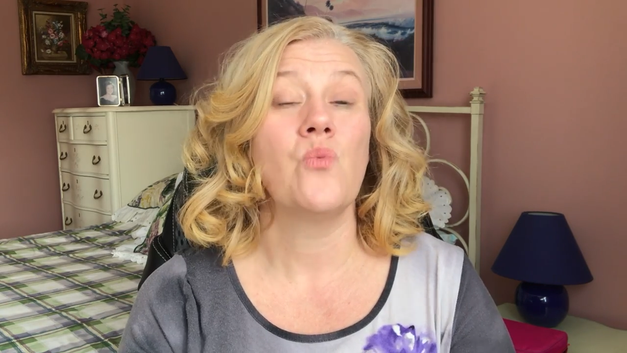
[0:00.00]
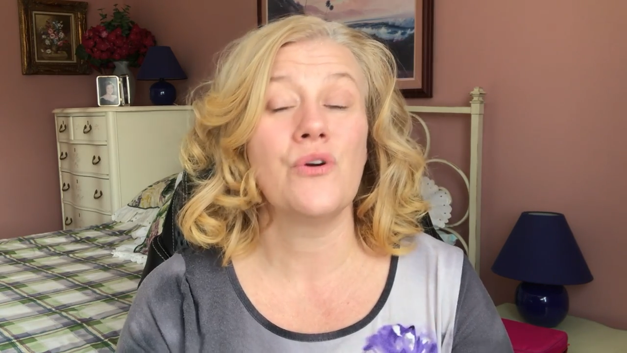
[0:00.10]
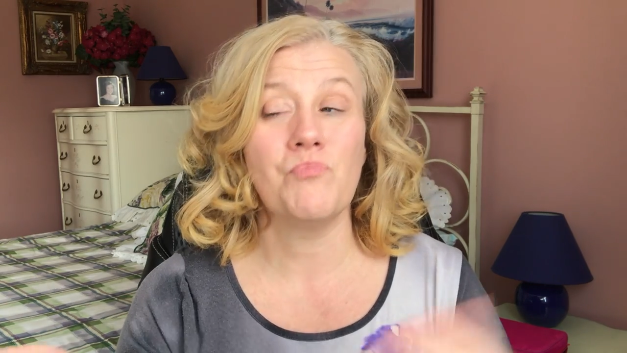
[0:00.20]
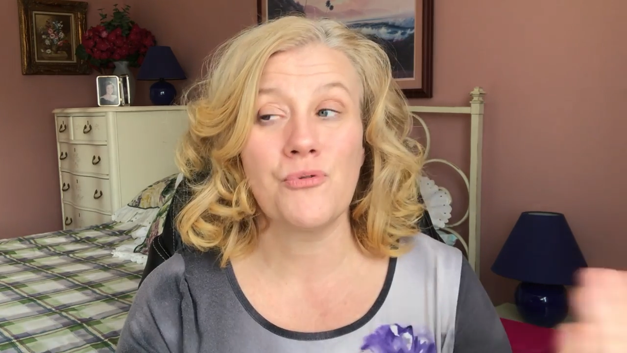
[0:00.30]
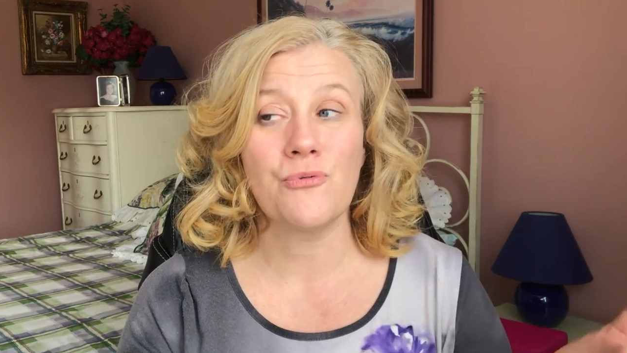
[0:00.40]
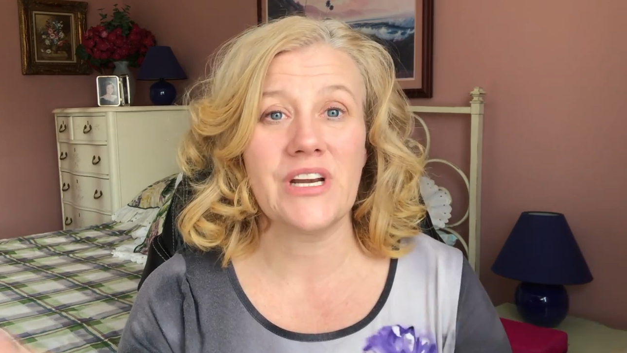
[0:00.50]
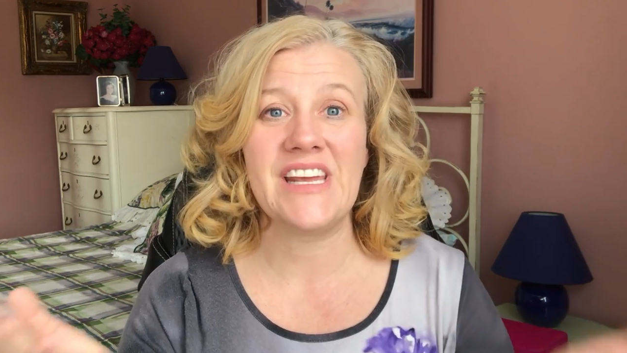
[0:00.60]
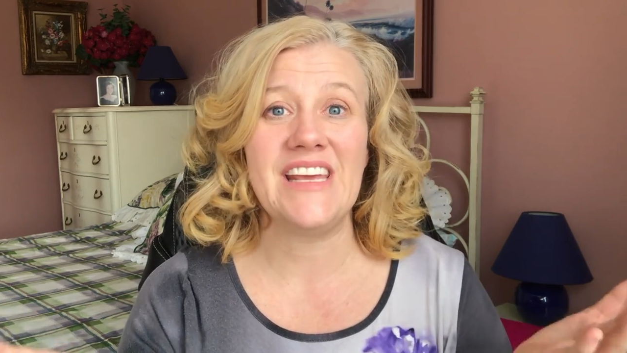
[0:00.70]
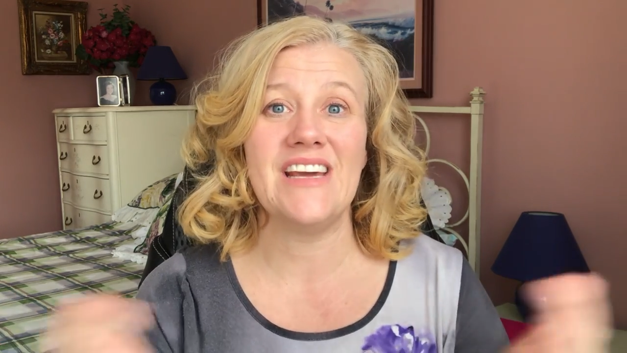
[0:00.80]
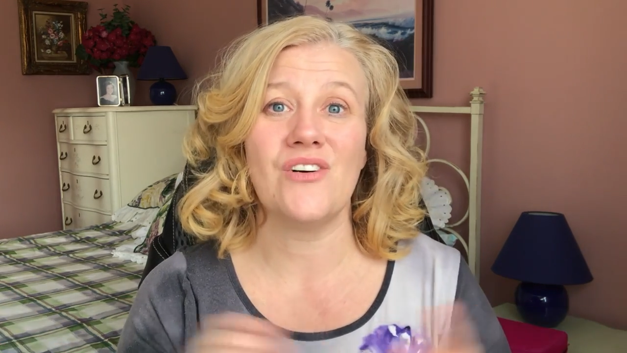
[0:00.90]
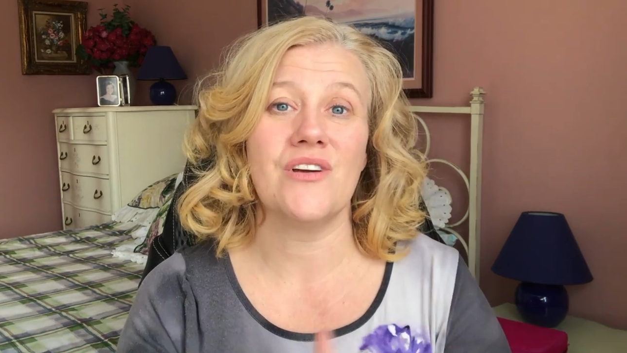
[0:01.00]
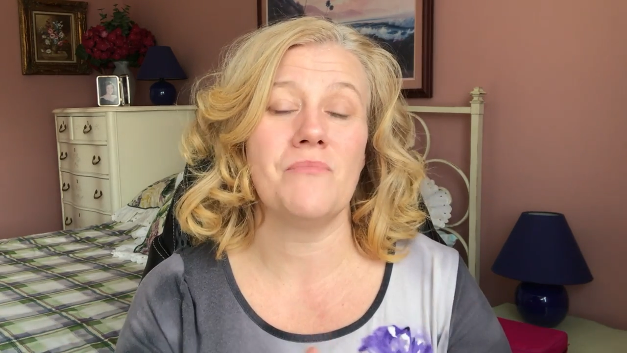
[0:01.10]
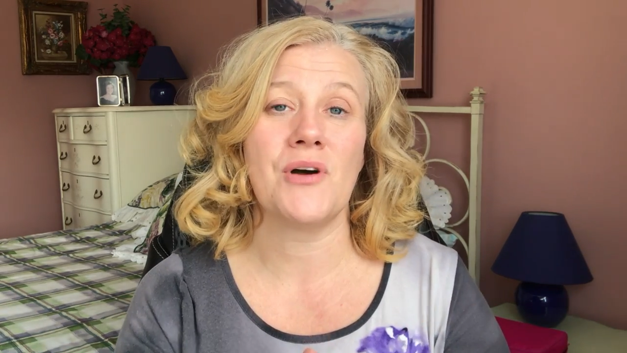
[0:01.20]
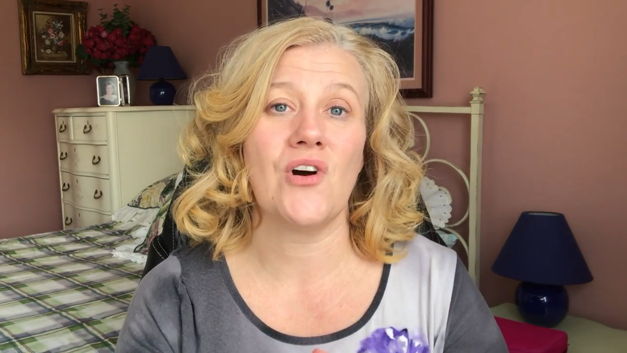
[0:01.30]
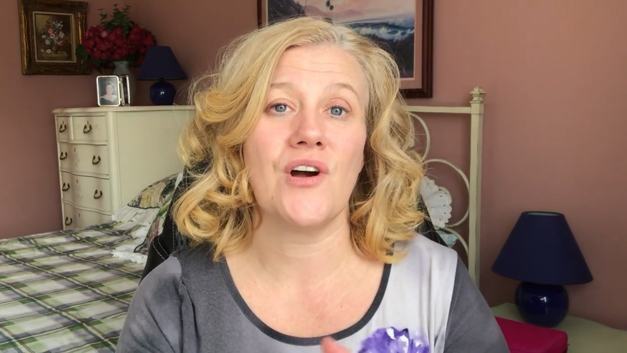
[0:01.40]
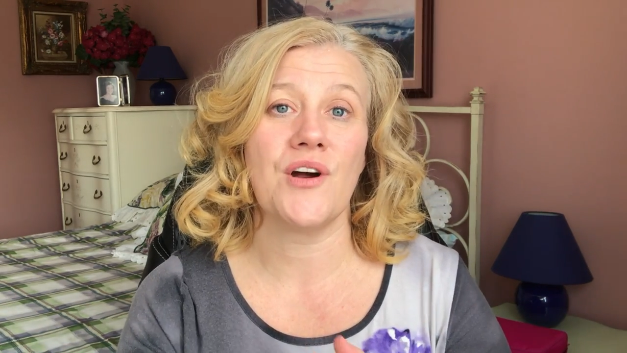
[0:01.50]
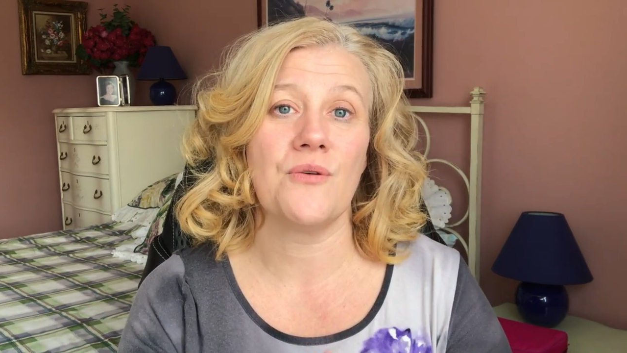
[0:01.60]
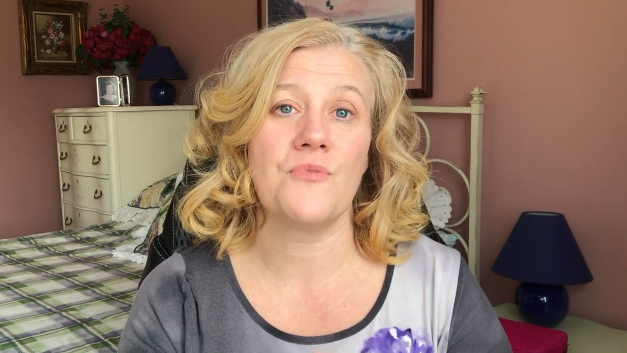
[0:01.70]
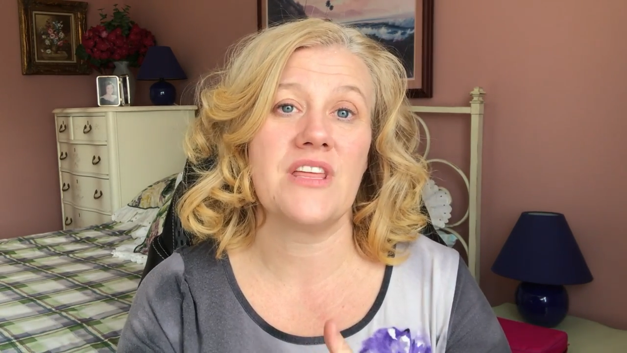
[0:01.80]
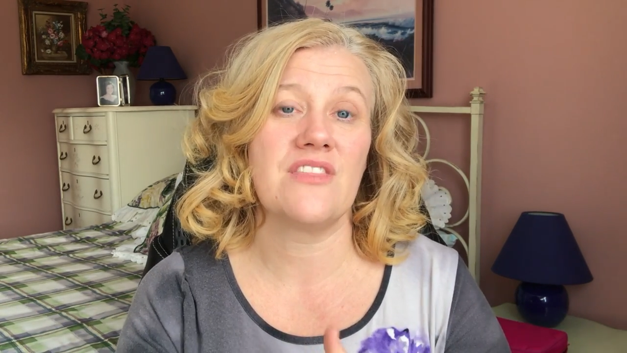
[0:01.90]
we're pretty on par
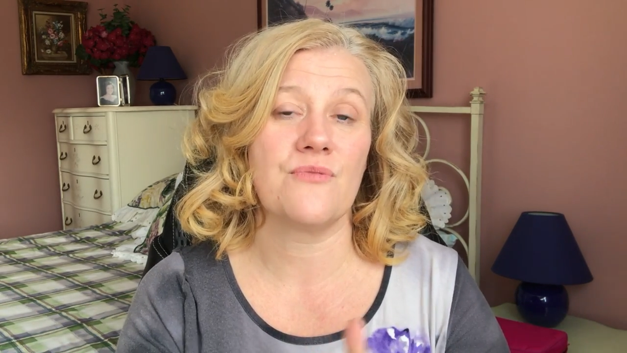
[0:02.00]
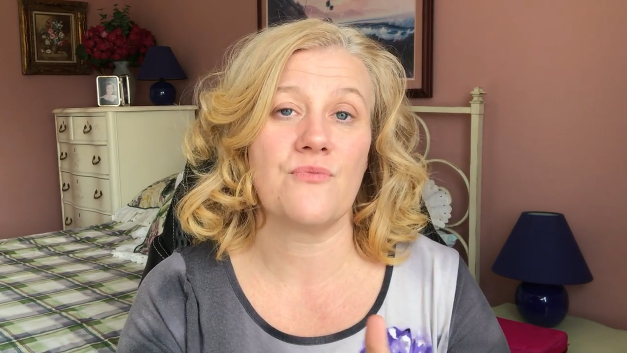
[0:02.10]
with the